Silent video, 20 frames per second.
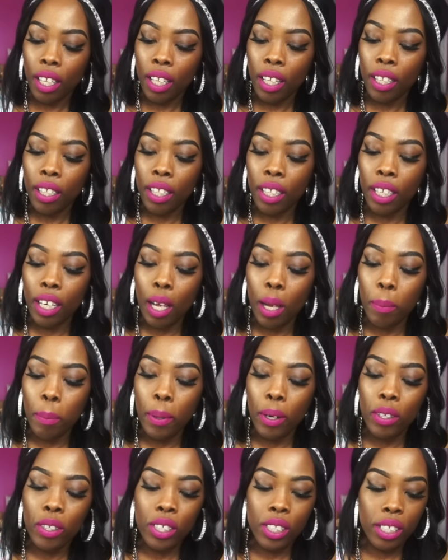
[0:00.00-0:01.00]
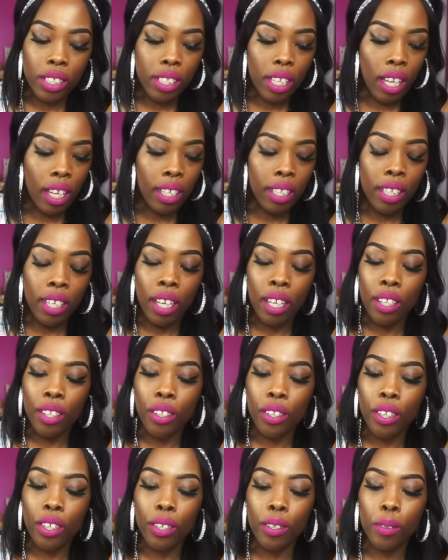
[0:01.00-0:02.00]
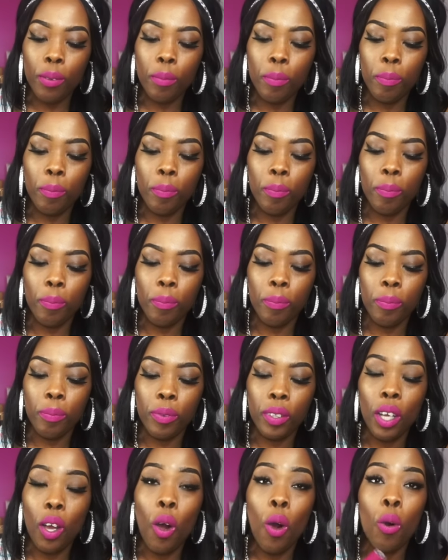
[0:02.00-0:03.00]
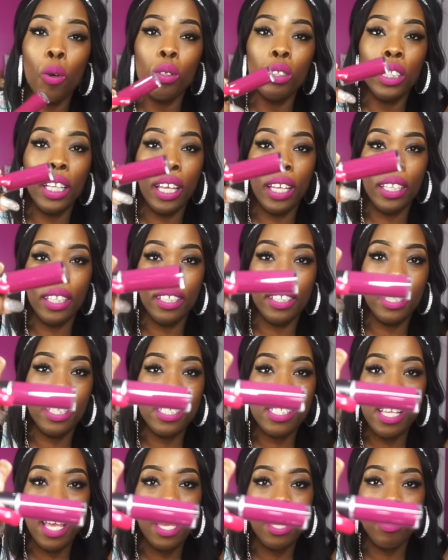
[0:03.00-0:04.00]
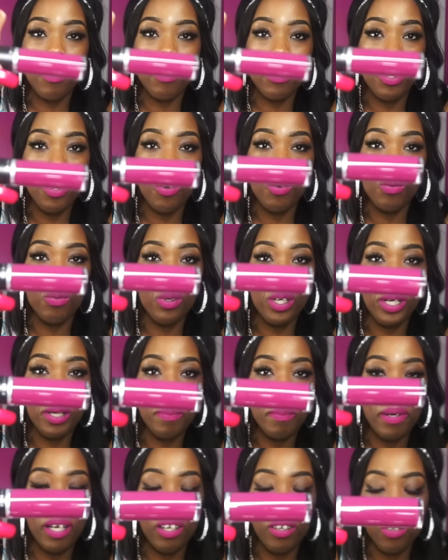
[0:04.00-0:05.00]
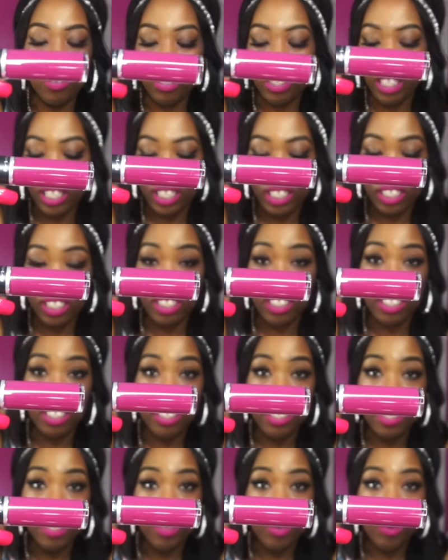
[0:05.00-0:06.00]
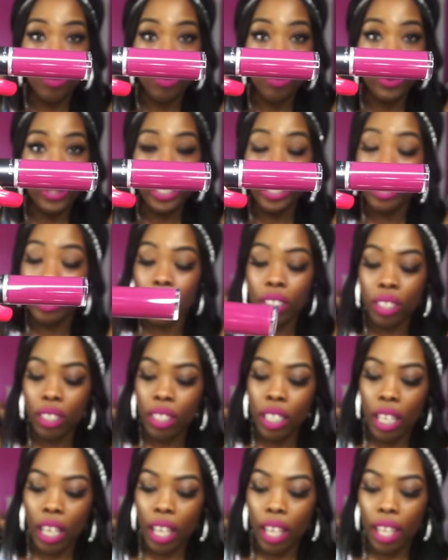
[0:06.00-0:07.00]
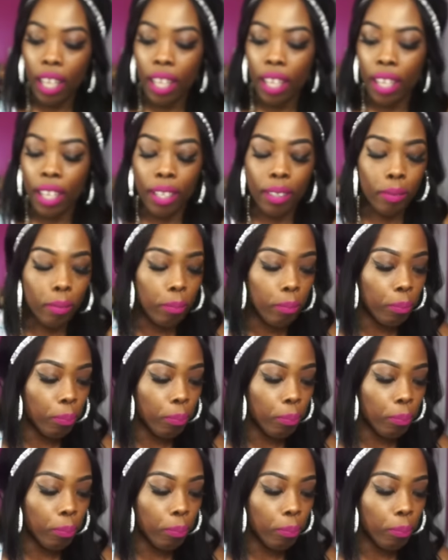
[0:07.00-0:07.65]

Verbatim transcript: And then I purchased another old lady, because I don't know where my old lady went that I had.